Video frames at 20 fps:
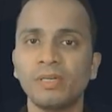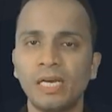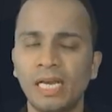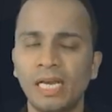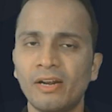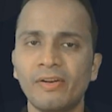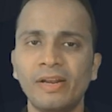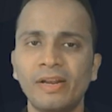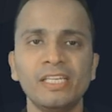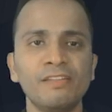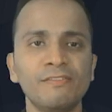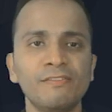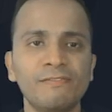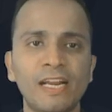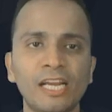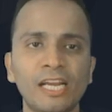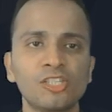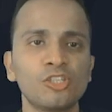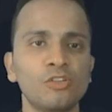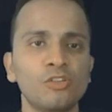I'll write the
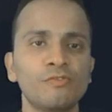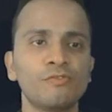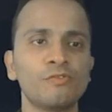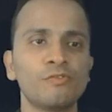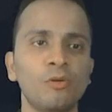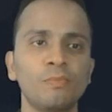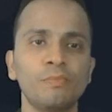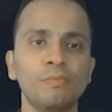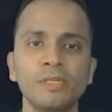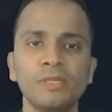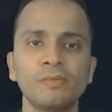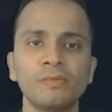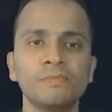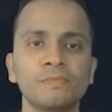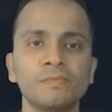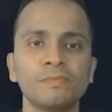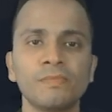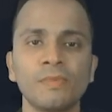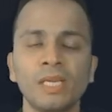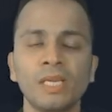fraction of copper
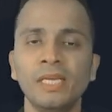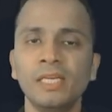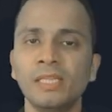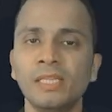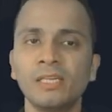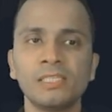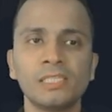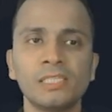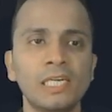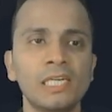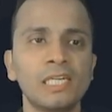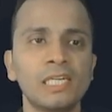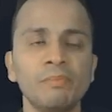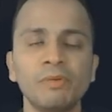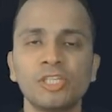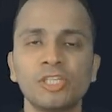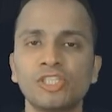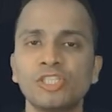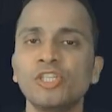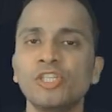in the resulting
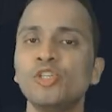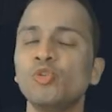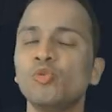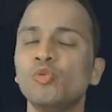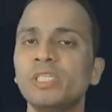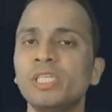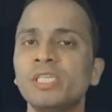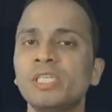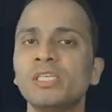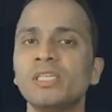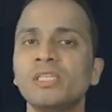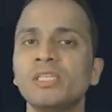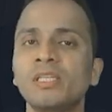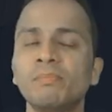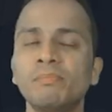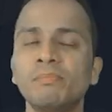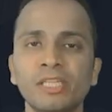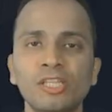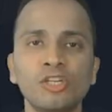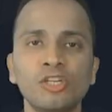mixture using the
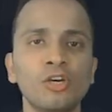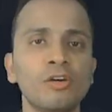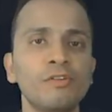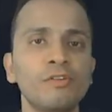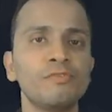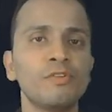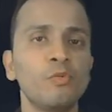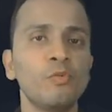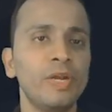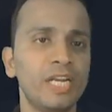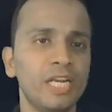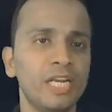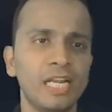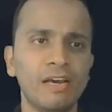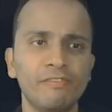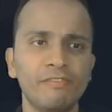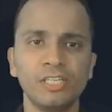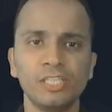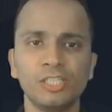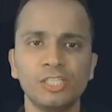method of weighted
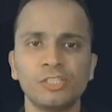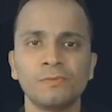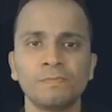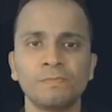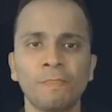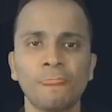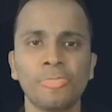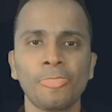average.